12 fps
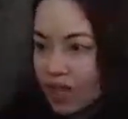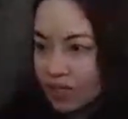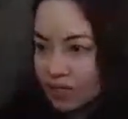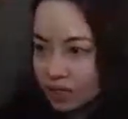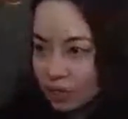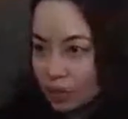
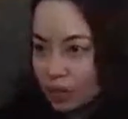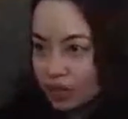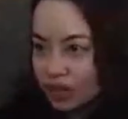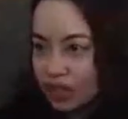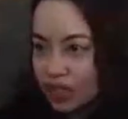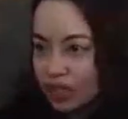Not to pull
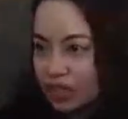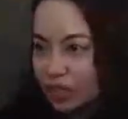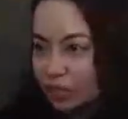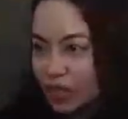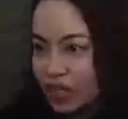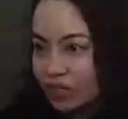things out of
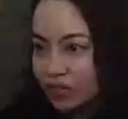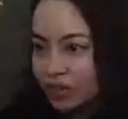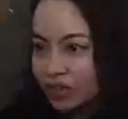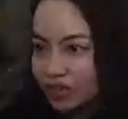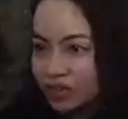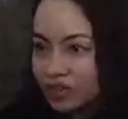the way,
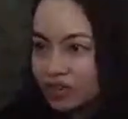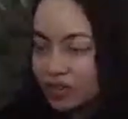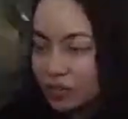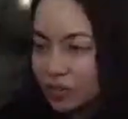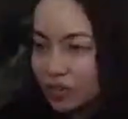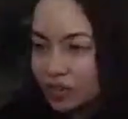it's
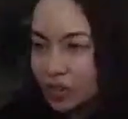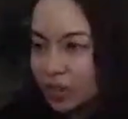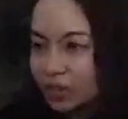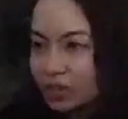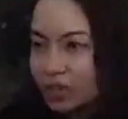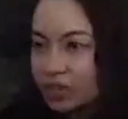the real
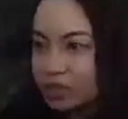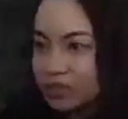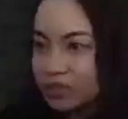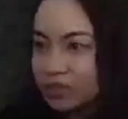struggle.